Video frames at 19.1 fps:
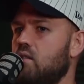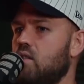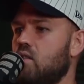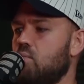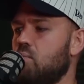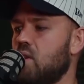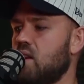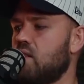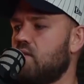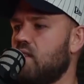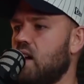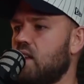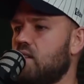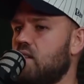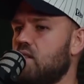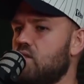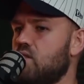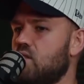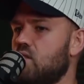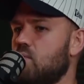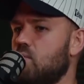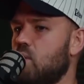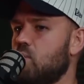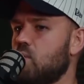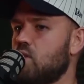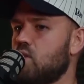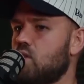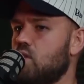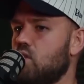there'd be advantages to
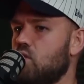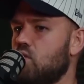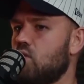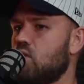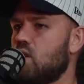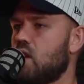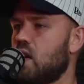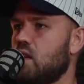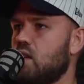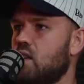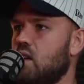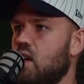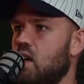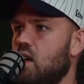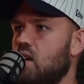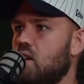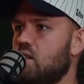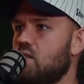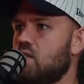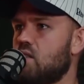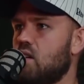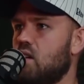maybe skewing that data and